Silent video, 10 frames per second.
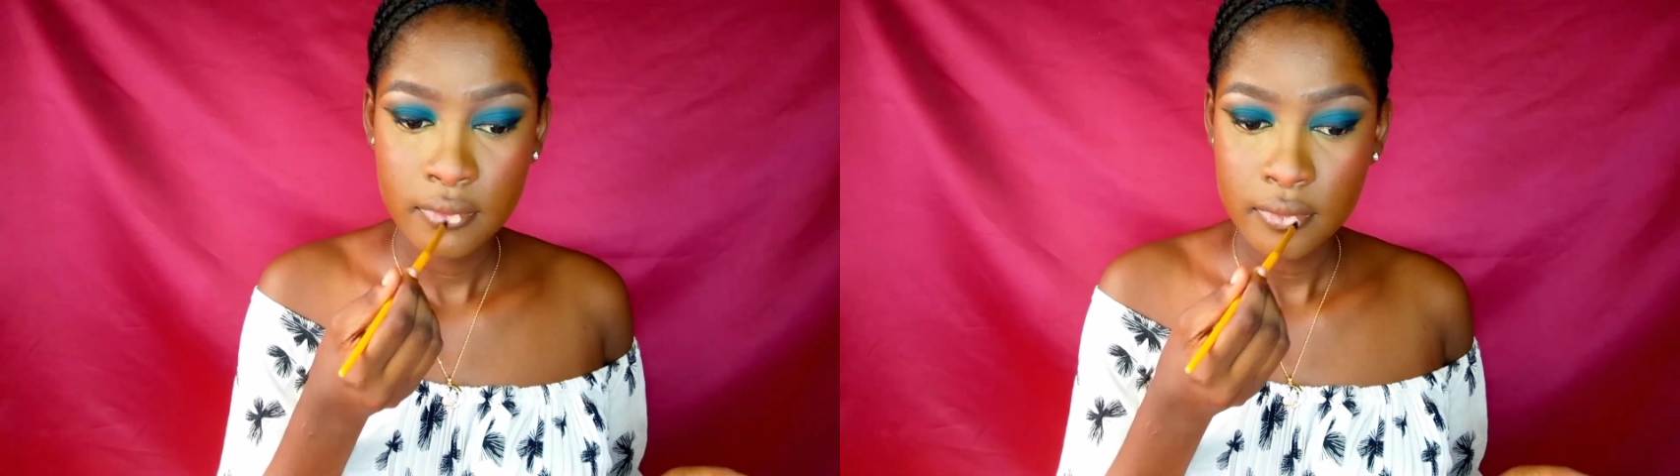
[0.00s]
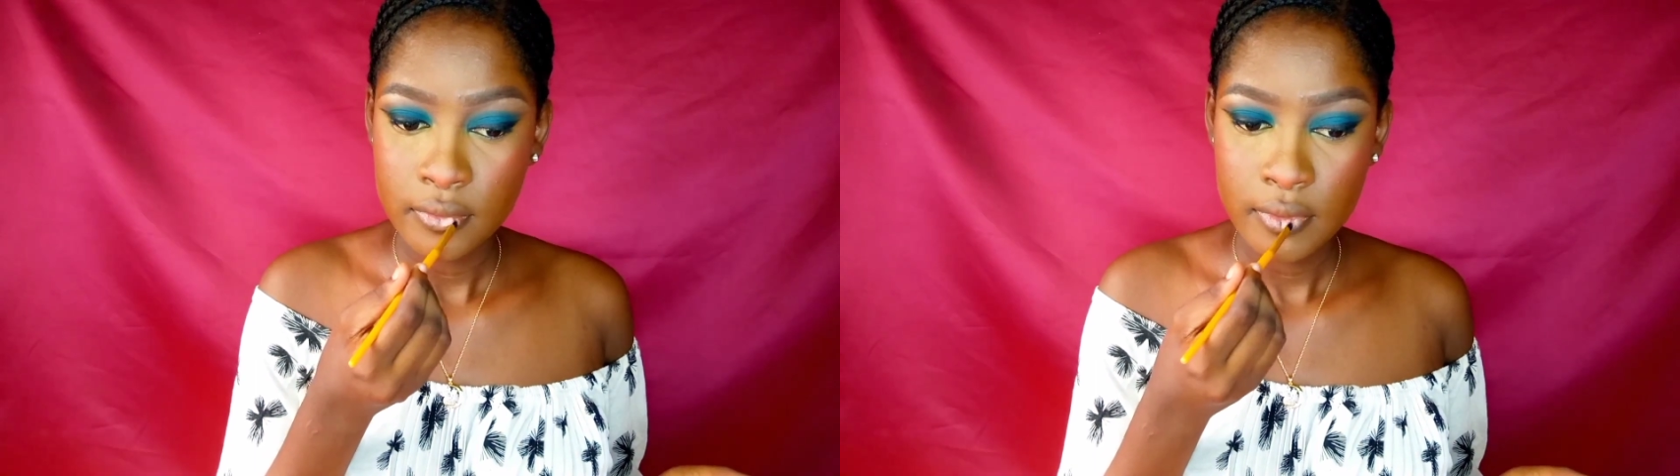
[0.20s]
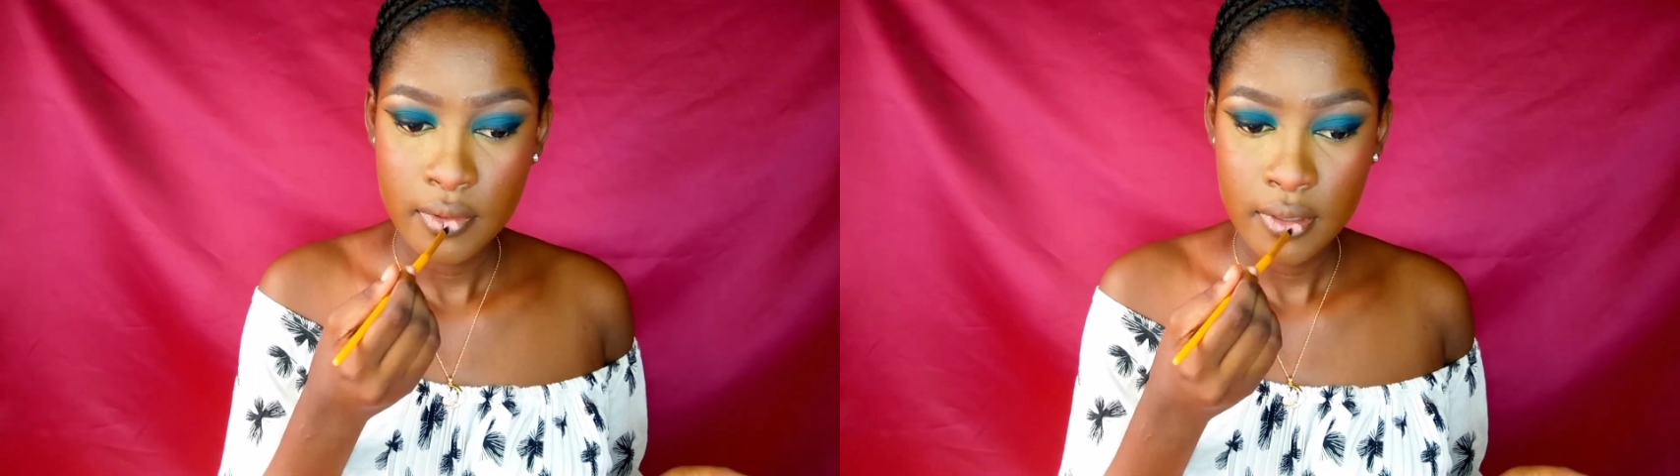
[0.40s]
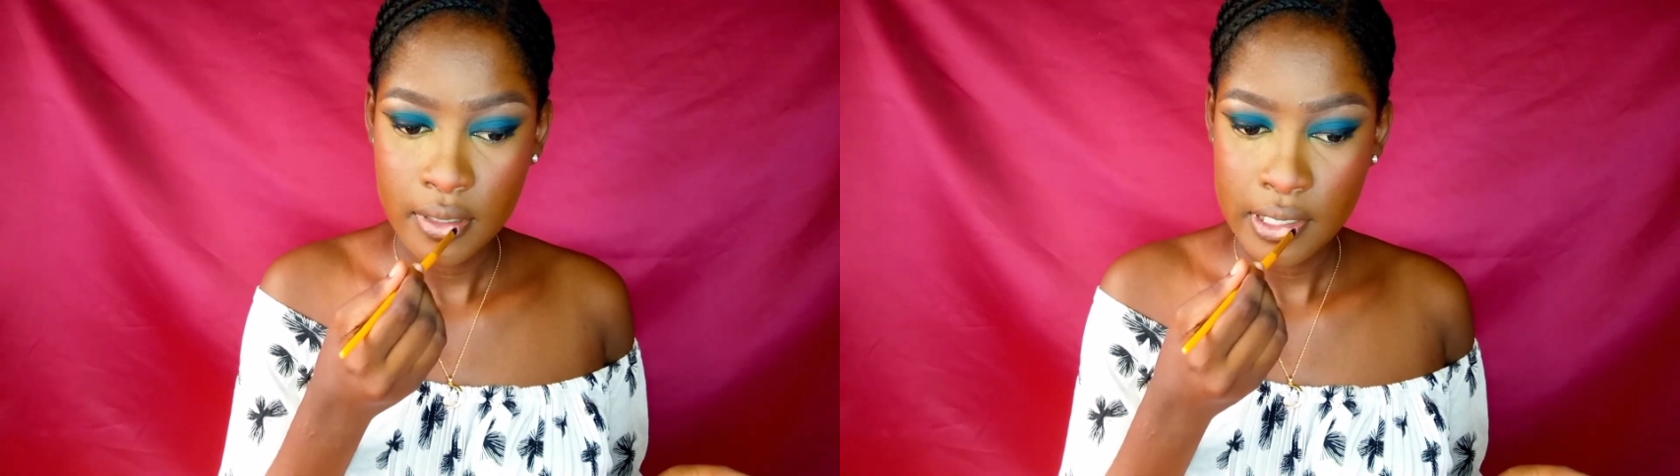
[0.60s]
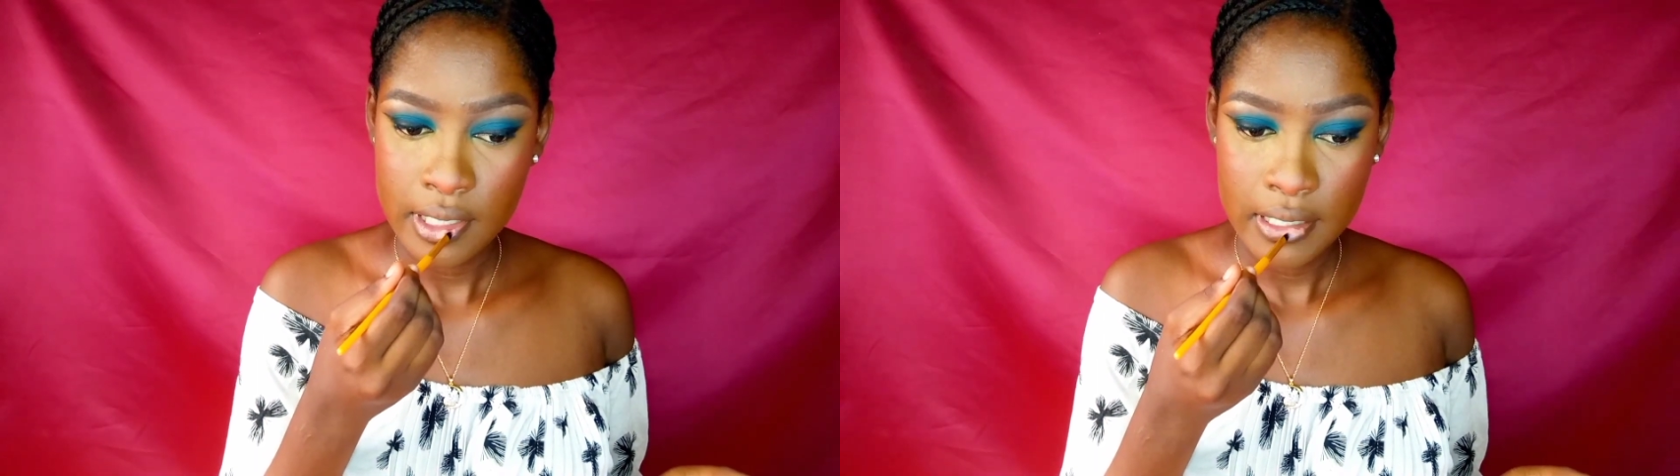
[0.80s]
And then from the
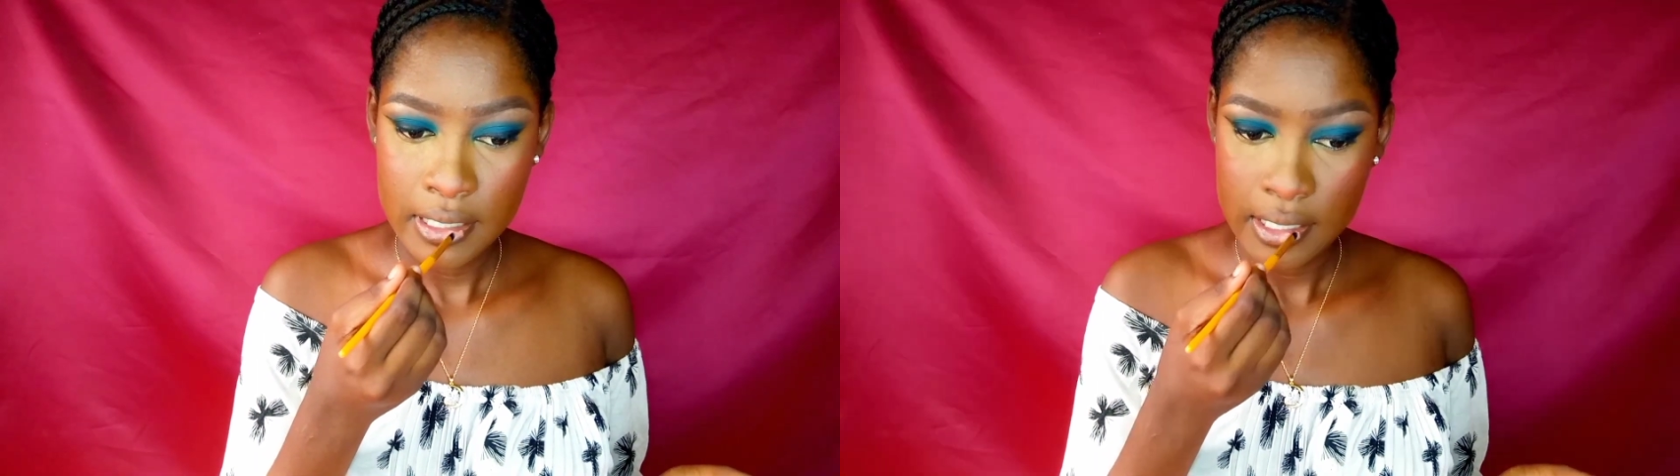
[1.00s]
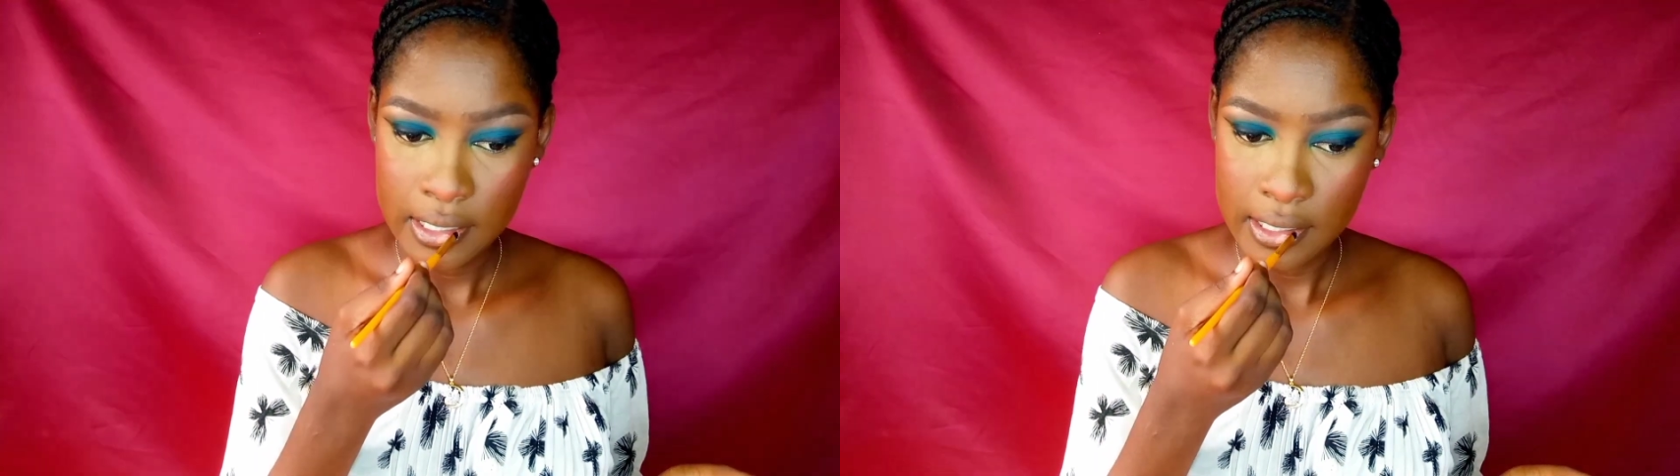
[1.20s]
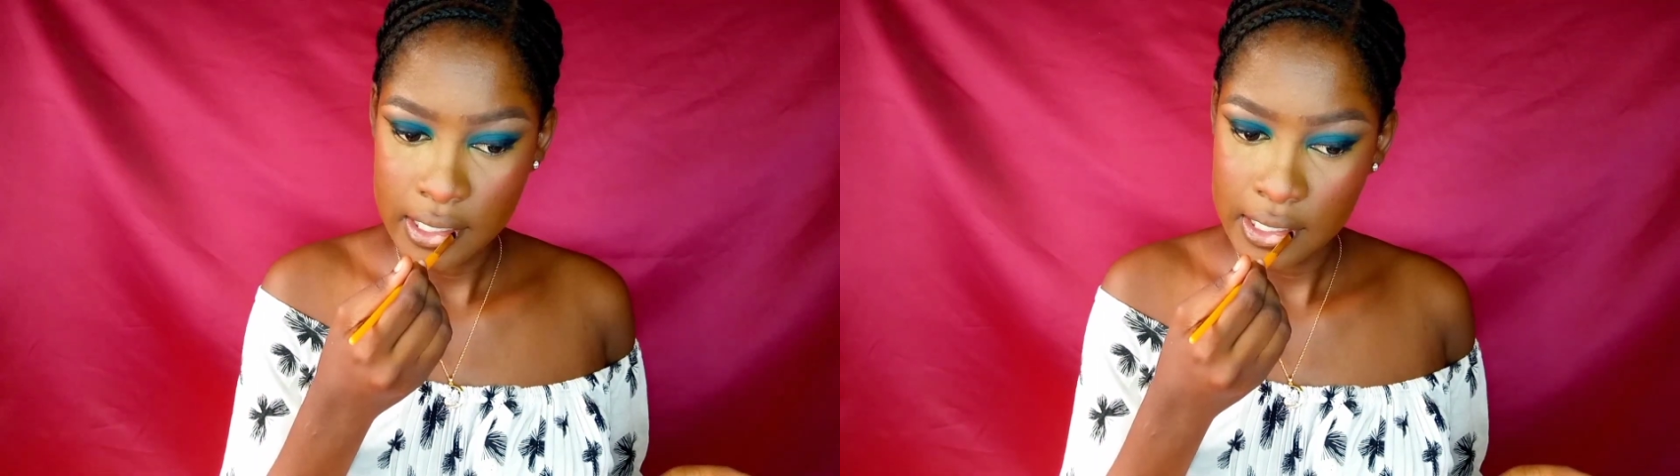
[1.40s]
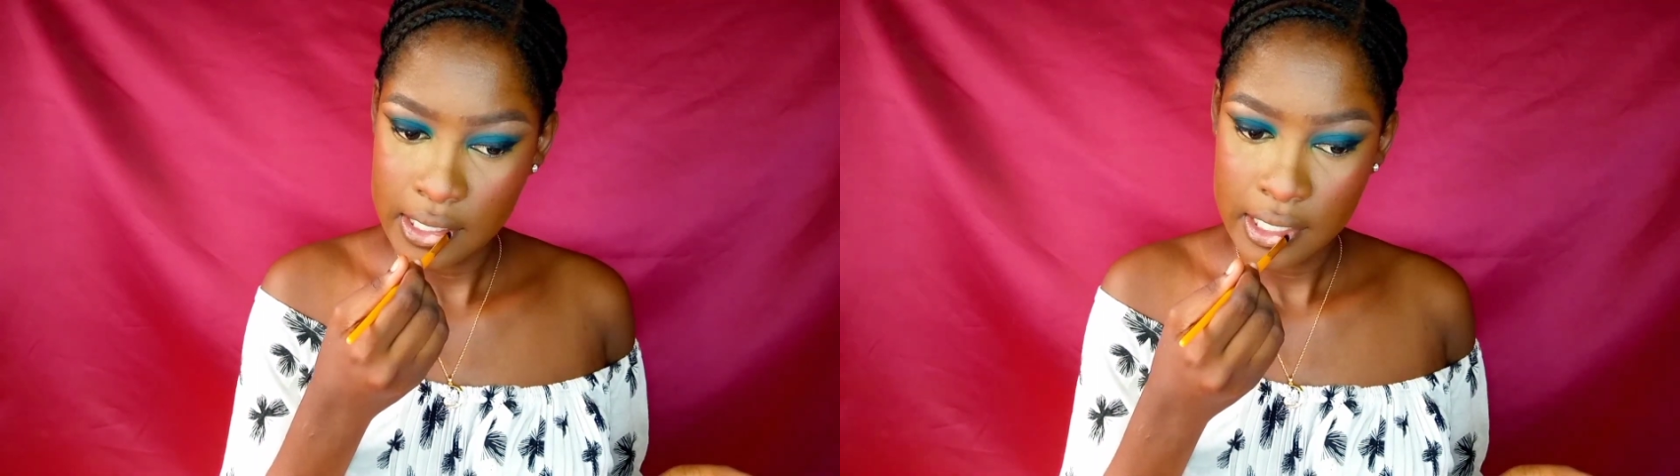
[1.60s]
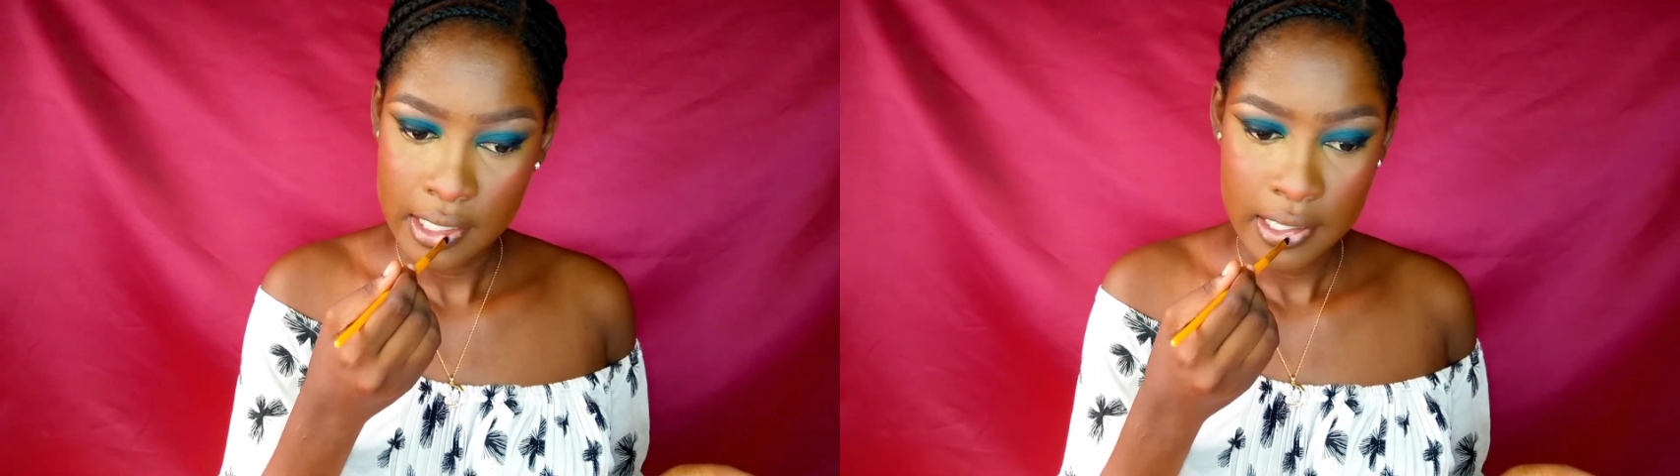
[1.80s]
micolor
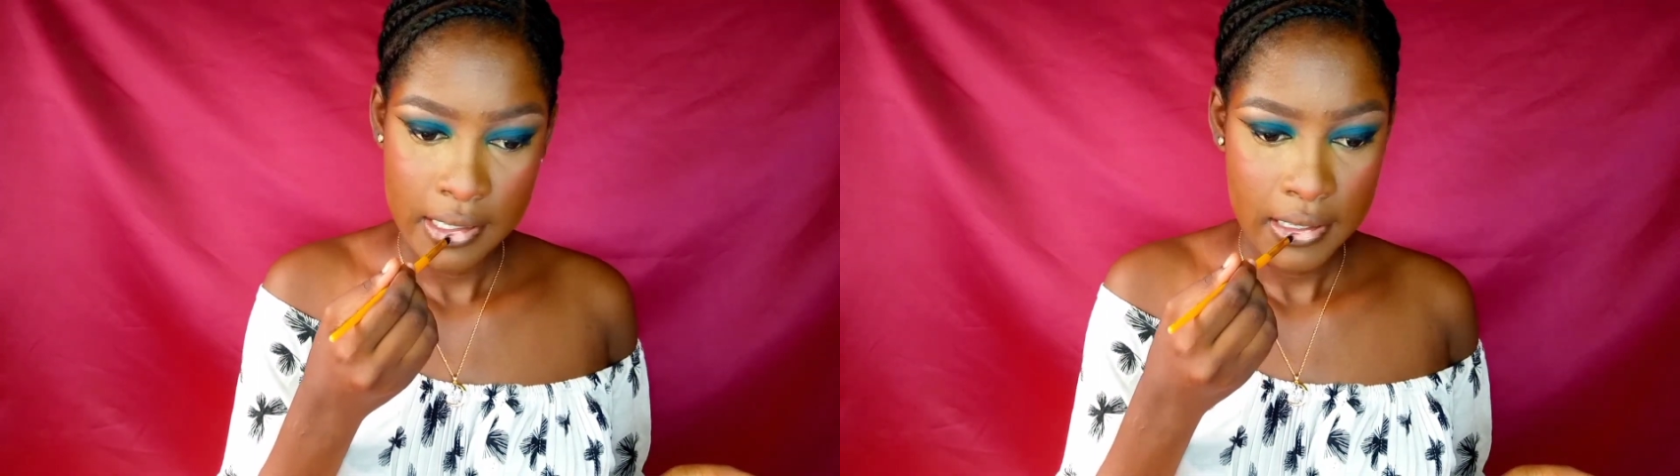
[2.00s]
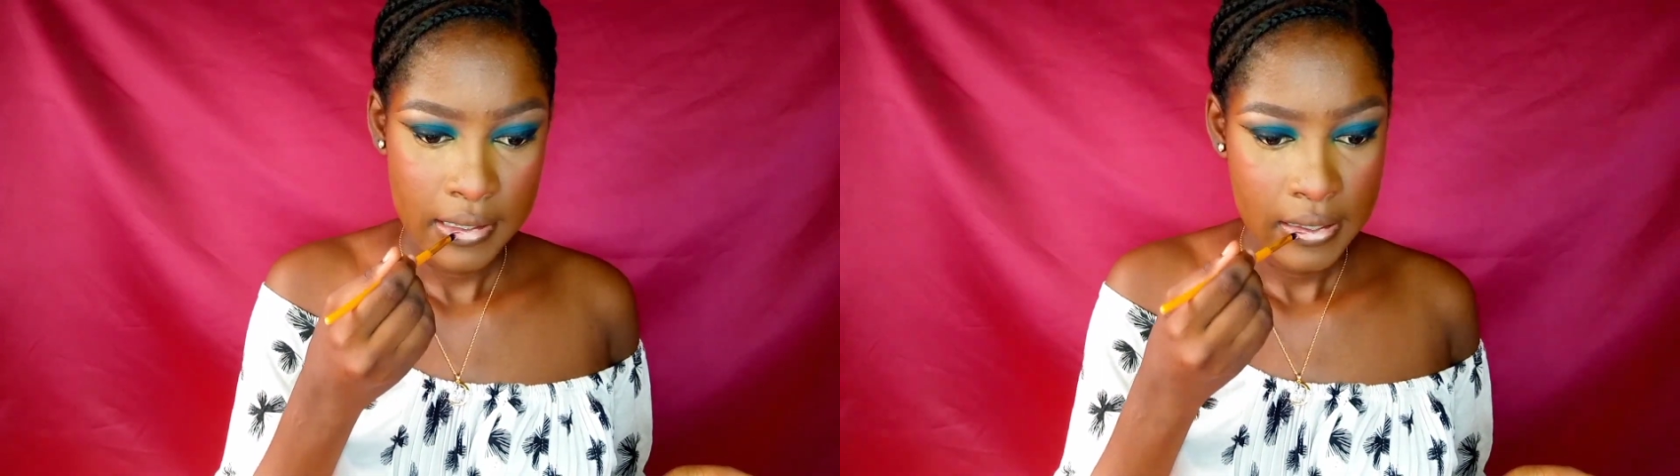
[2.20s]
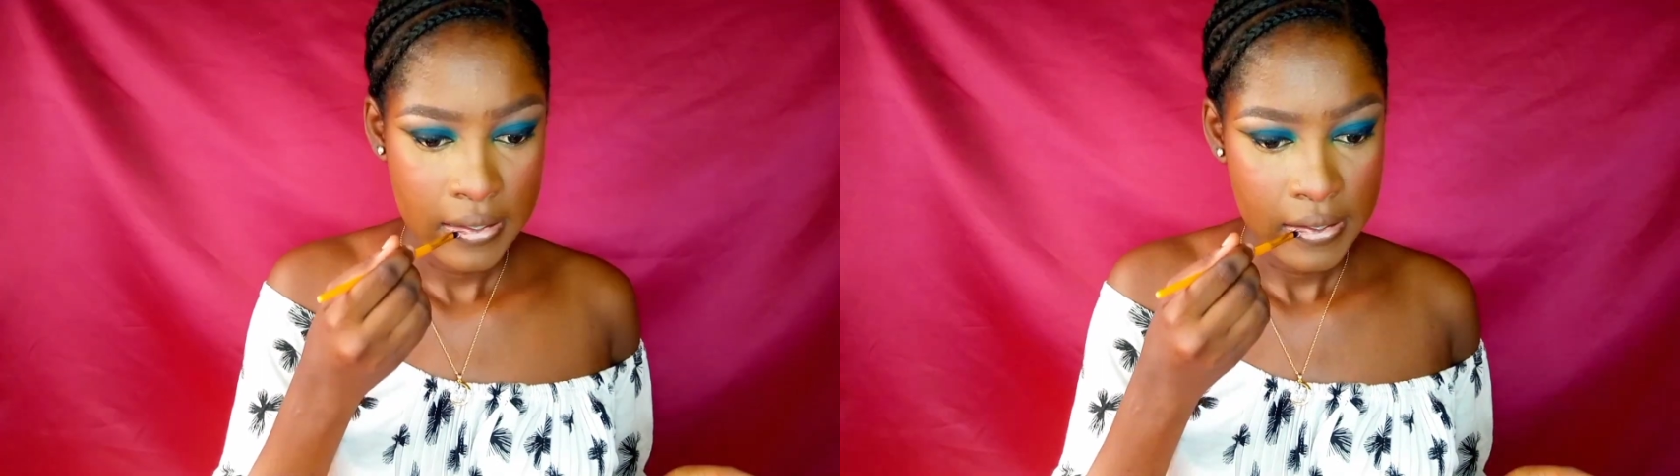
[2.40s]
cosmetics